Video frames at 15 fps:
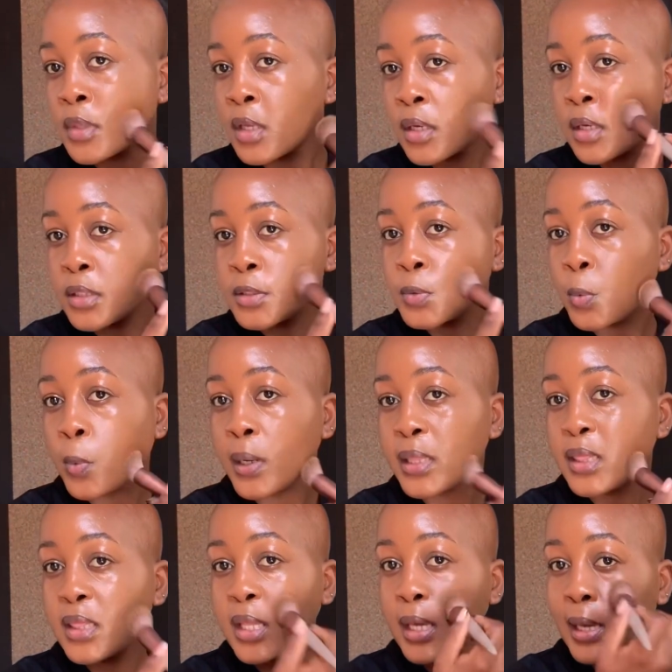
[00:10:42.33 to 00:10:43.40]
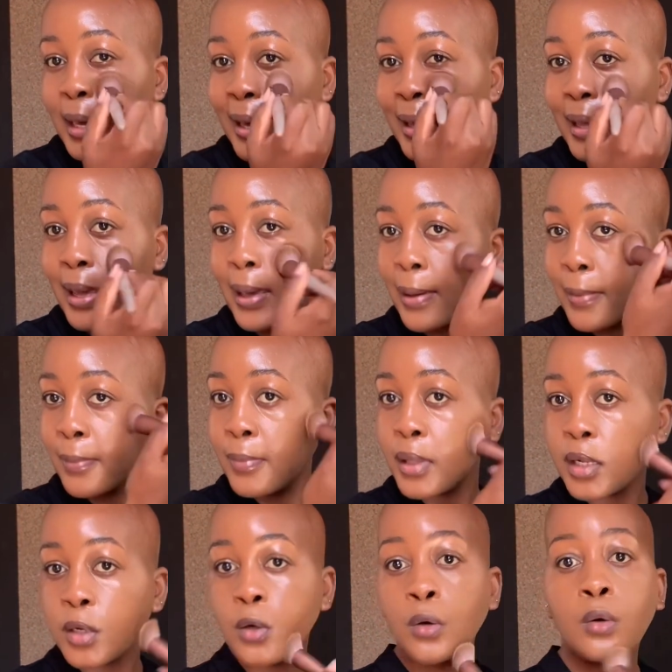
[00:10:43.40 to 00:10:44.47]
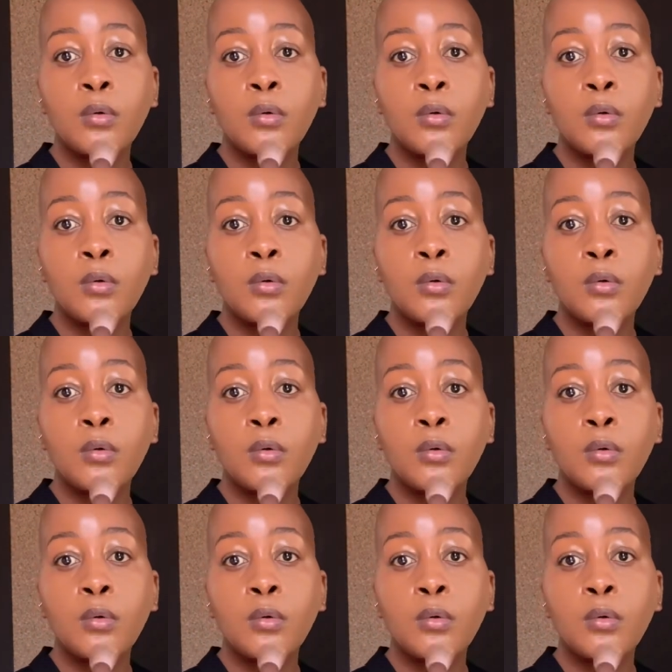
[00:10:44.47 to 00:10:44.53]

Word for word: Because one thing I am and